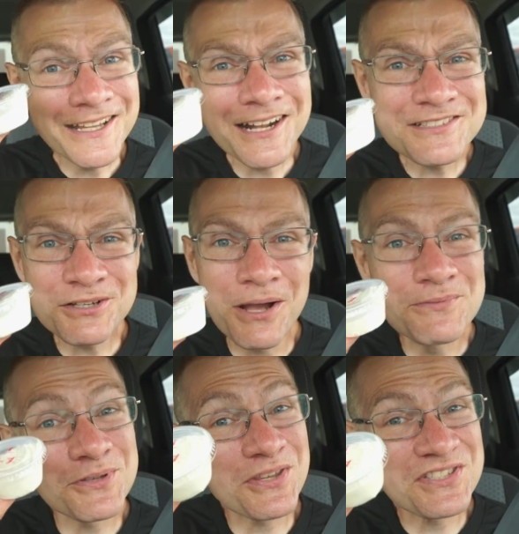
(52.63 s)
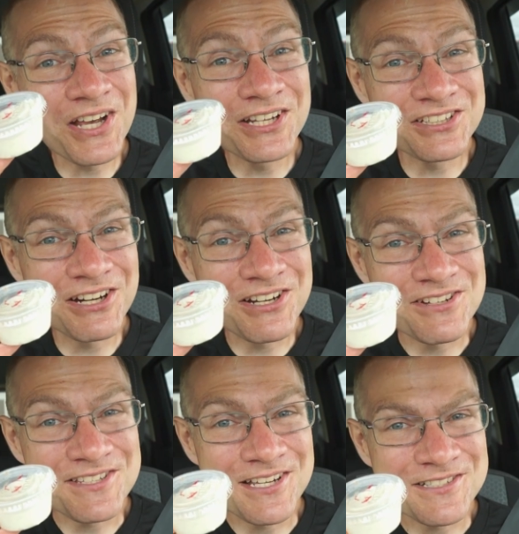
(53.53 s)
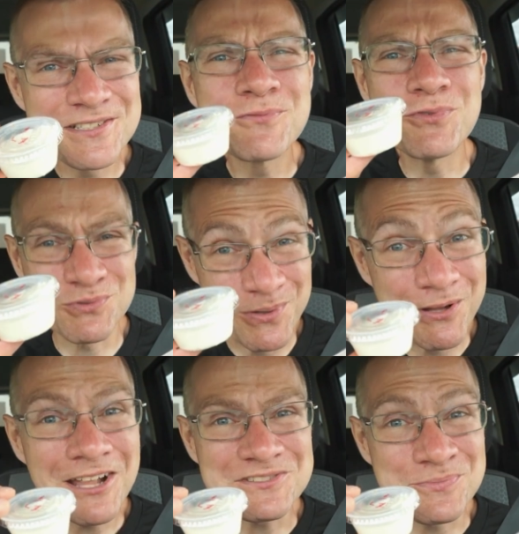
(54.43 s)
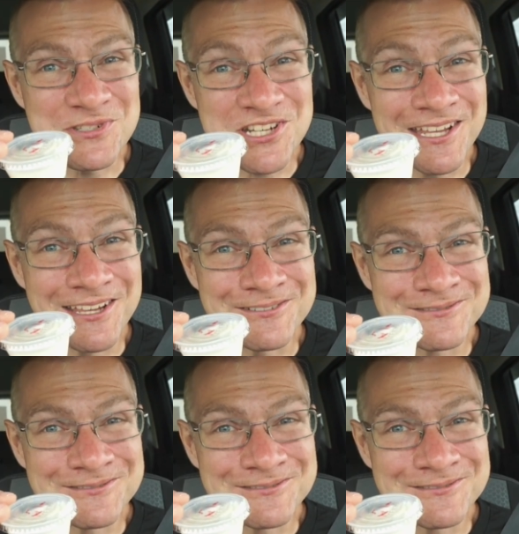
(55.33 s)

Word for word: It also comes with a side of tartare sauce, which we will also be checking out.